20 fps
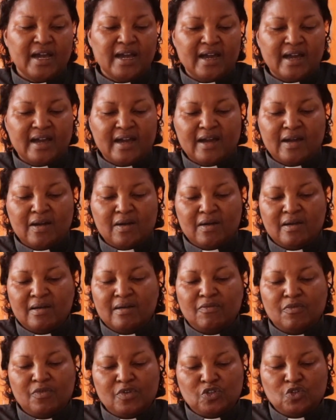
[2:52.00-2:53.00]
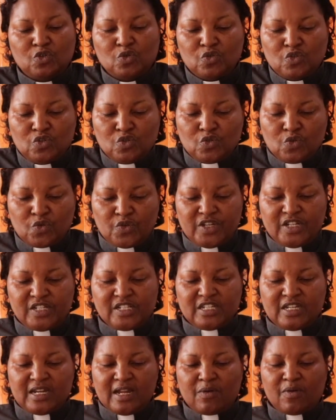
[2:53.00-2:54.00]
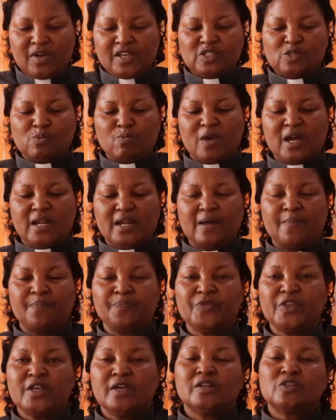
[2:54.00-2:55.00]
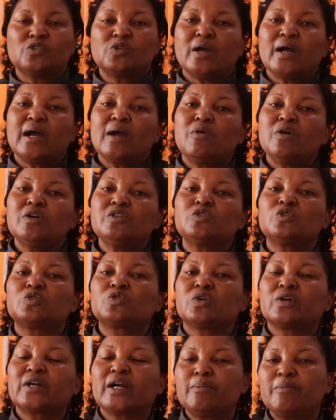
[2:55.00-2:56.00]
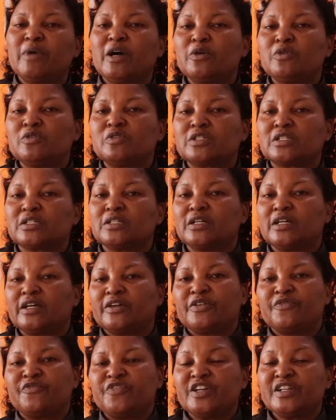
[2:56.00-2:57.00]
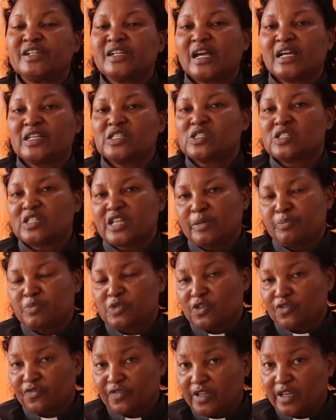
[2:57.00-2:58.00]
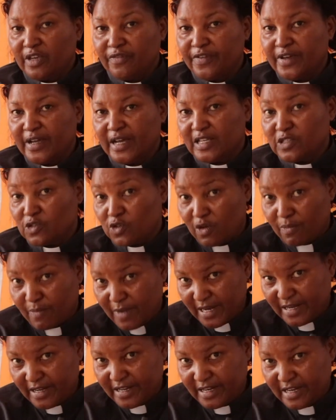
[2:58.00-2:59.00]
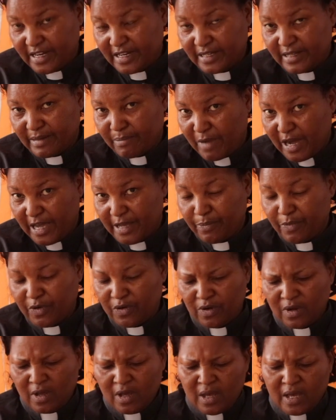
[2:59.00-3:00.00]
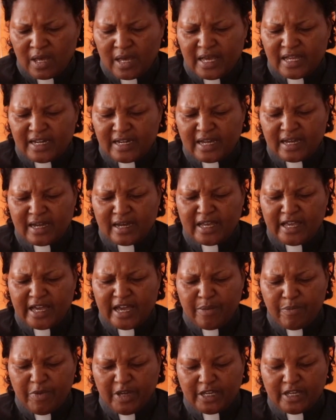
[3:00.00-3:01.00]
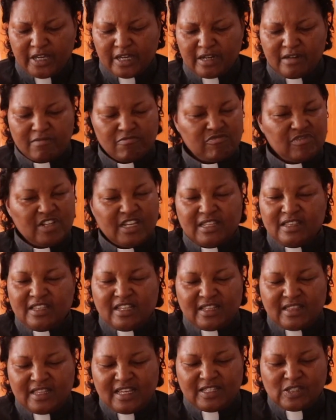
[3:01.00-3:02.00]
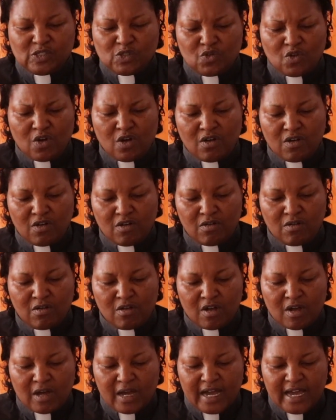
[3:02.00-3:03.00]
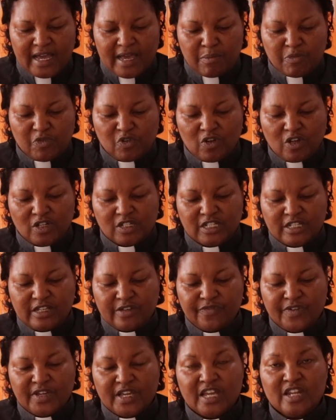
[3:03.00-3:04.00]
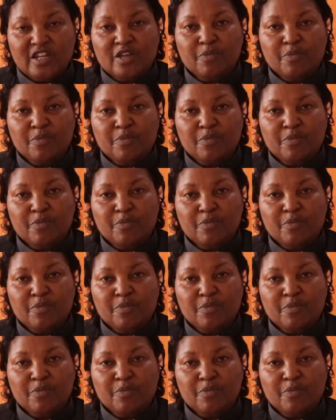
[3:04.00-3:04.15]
uh, we should do it in a wise manner. So I want to talk about uh, various types of giving as commanded in the Bible. And I, I begin, there is no, I am not giving